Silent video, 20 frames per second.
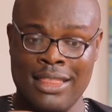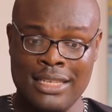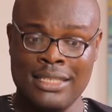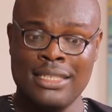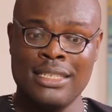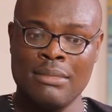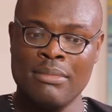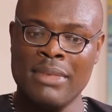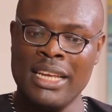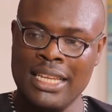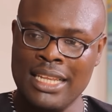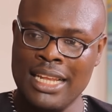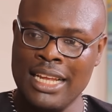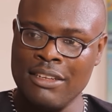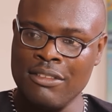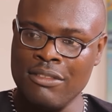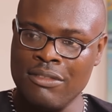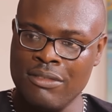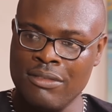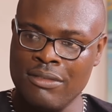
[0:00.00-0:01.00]
this is my
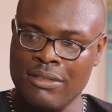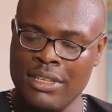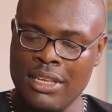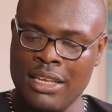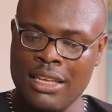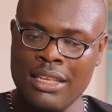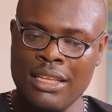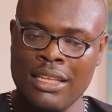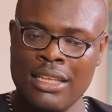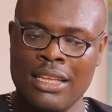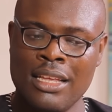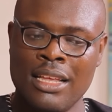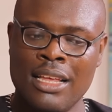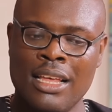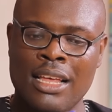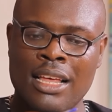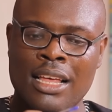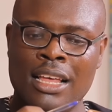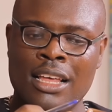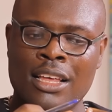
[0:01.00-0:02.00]
life, yeah?
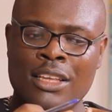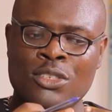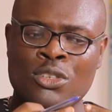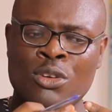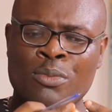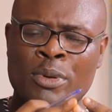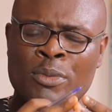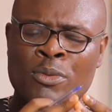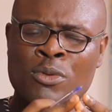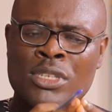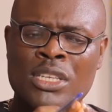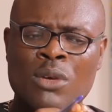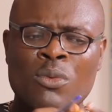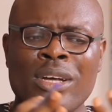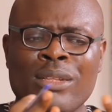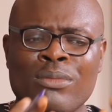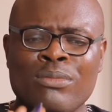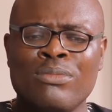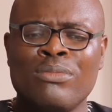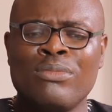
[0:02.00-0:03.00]
So people say,
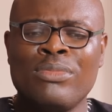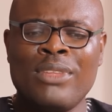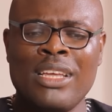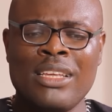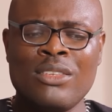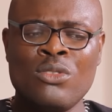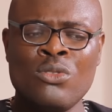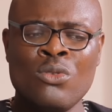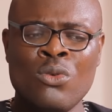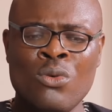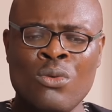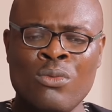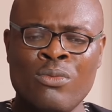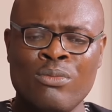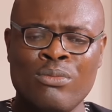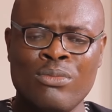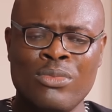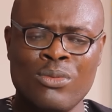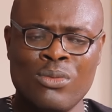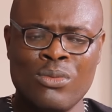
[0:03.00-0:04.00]
well, there's no,
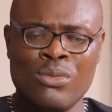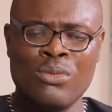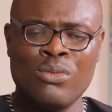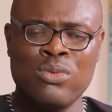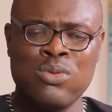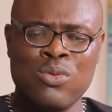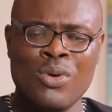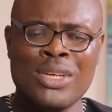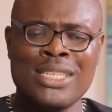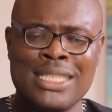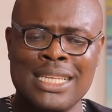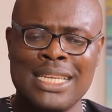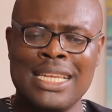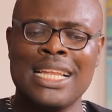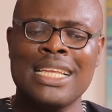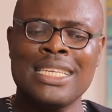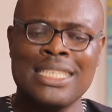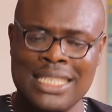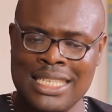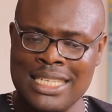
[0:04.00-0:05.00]
what's the
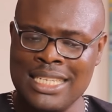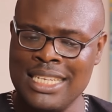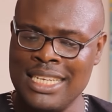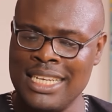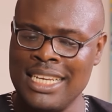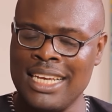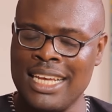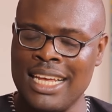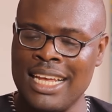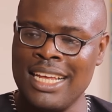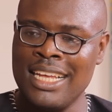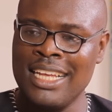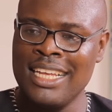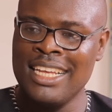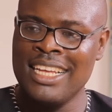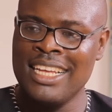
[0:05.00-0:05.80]
lesson here?